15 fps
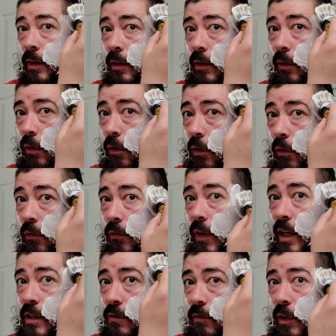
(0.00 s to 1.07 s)
the whole
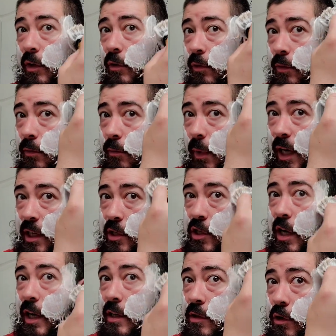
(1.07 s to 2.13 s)
face feel might change